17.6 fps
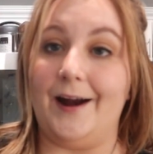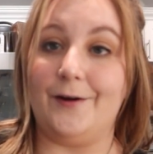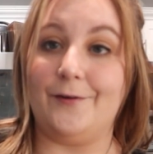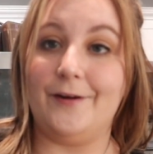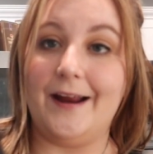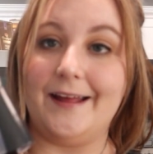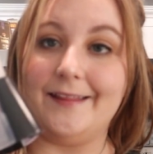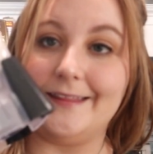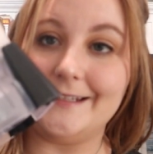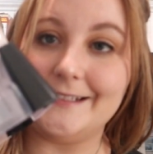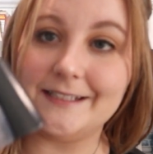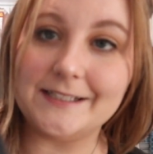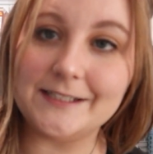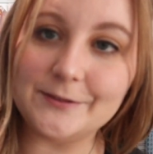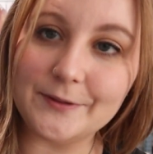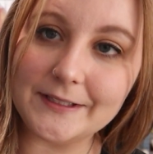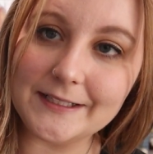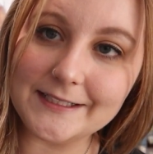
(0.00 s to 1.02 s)
All right, this
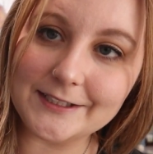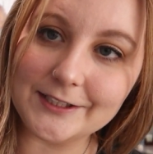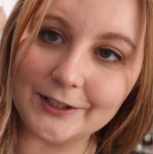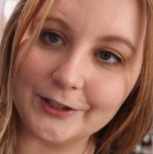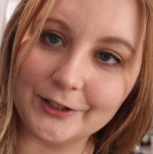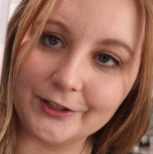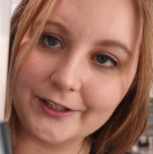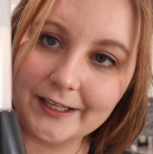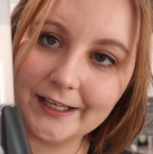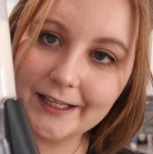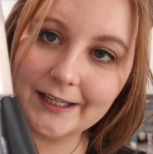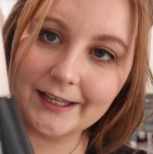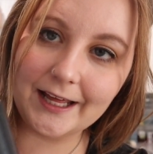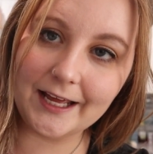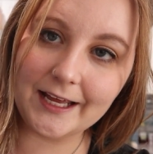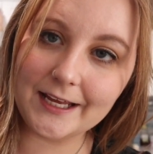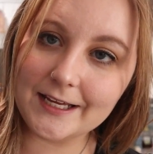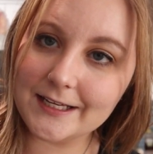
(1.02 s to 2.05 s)
is what it's looking
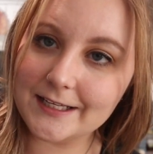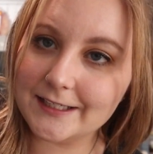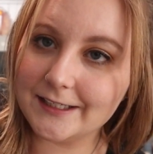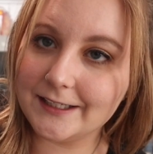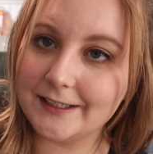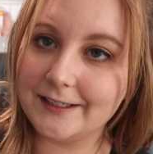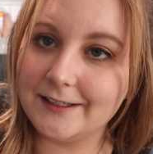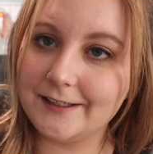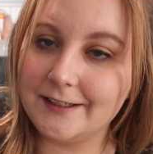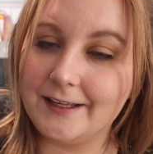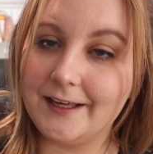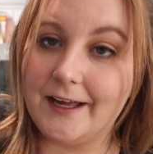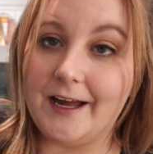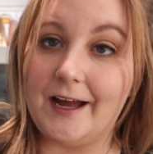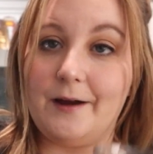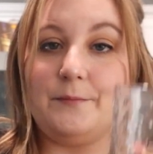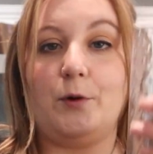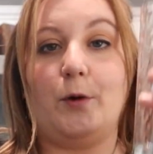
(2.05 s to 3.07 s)
like.
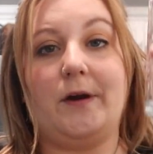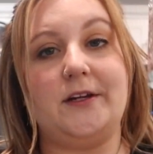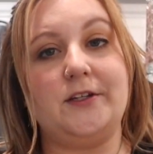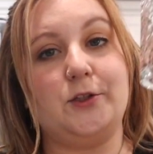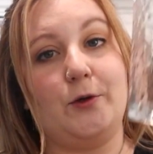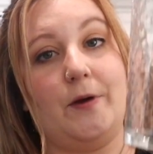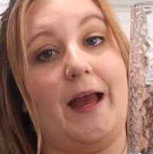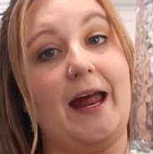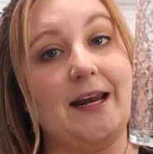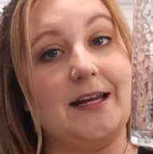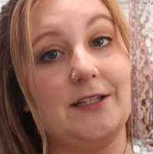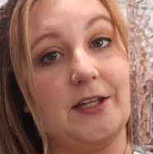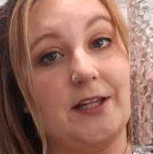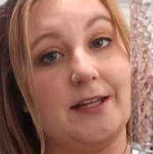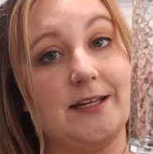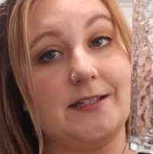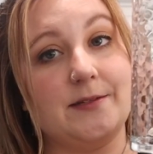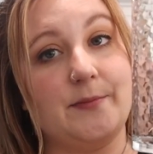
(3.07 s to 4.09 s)
I'm going to add it
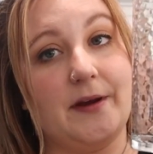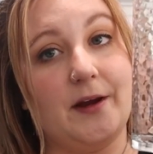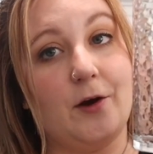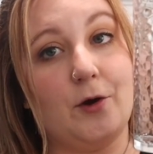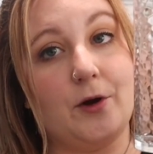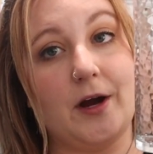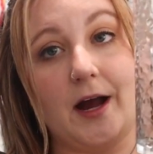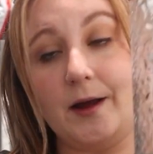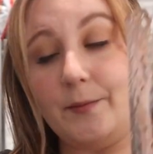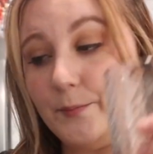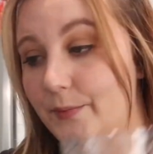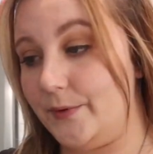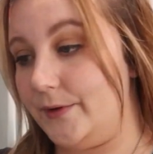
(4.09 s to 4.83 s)
to this big old cup.